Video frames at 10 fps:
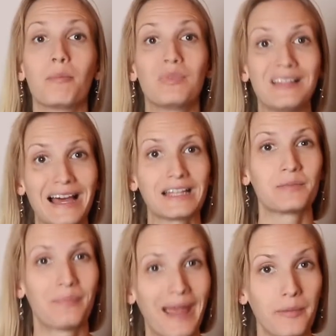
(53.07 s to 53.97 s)

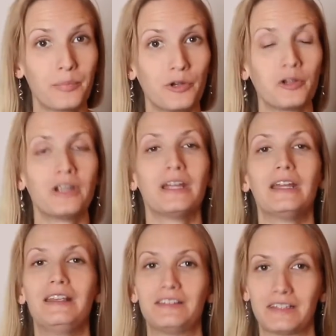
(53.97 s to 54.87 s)
black pepper
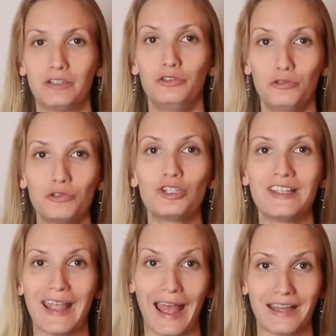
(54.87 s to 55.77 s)
is
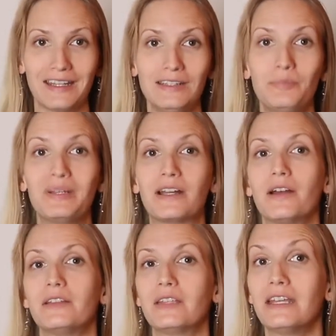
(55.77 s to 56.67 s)
usually added
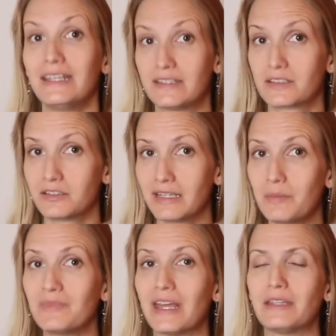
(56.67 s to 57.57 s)
because it's
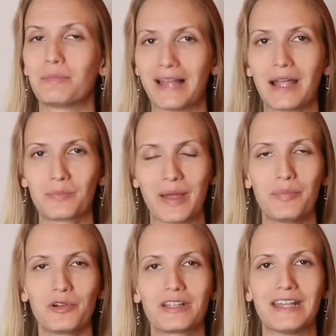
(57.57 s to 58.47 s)
claimed that black
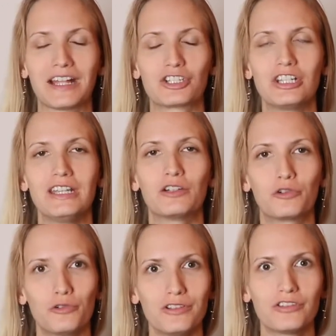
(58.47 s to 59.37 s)
pepper can actually
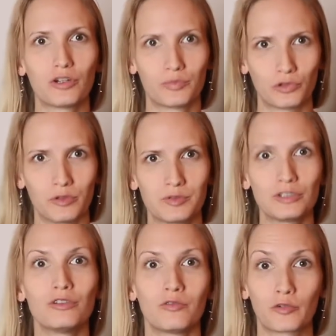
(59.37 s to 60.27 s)
increase the
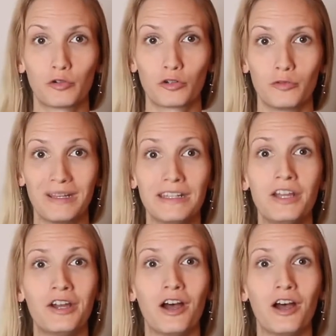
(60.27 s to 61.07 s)
absorption of curcumin